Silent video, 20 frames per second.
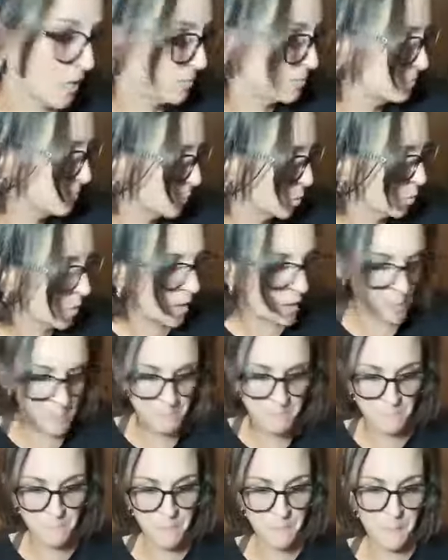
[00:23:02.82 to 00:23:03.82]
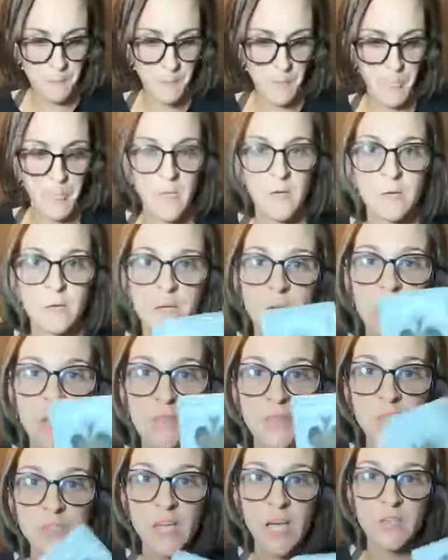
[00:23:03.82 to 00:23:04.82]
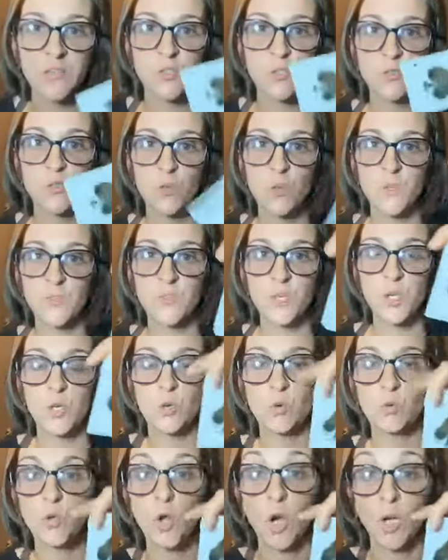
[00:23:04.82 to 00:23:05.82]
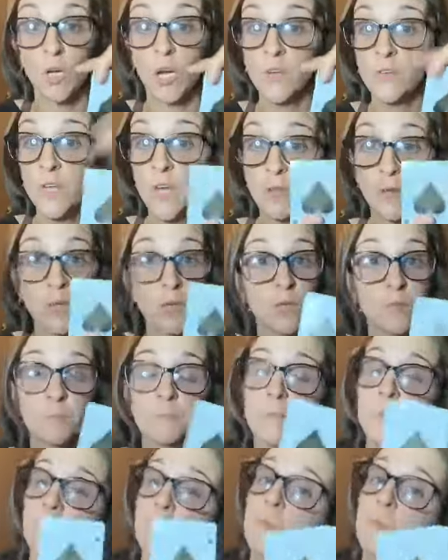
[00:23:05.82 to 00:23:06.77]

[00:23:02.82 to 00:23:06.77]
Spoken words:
it. Okay. And this has to do with you. Look, another